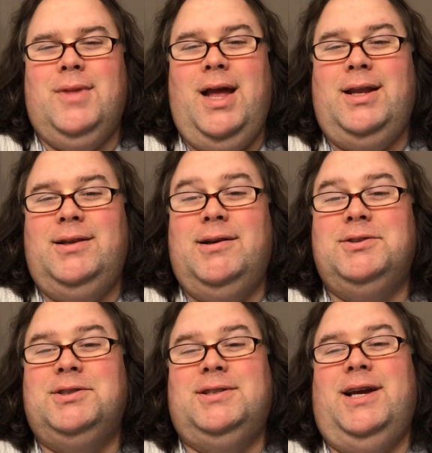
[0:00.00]
any
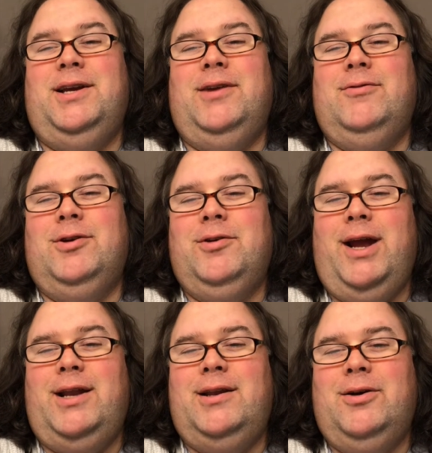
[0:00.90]
dungeons I ever
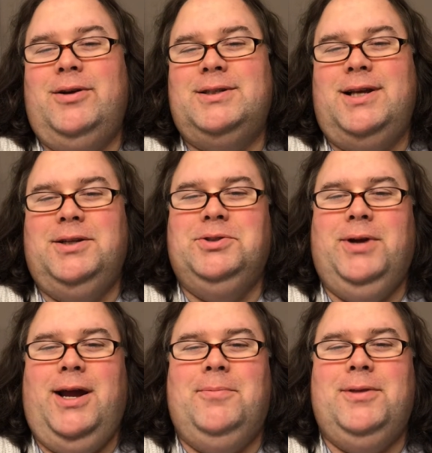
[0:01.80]
created always had a
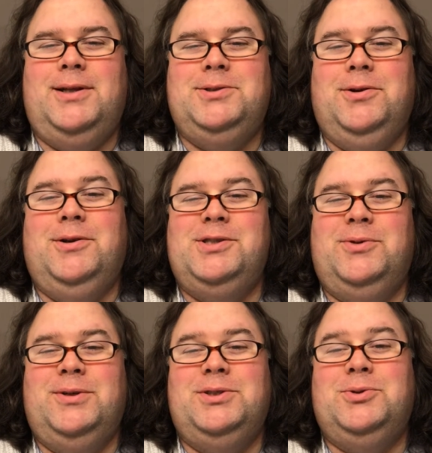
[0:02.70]
trap that turned you
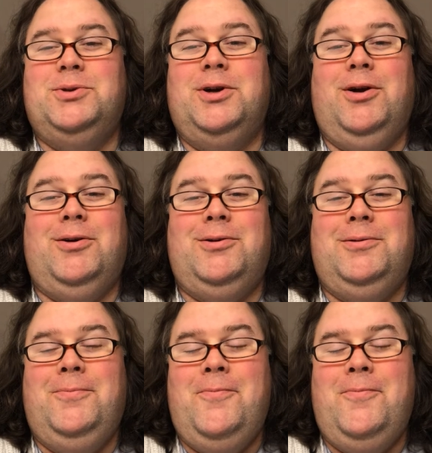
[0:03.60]
into a girl.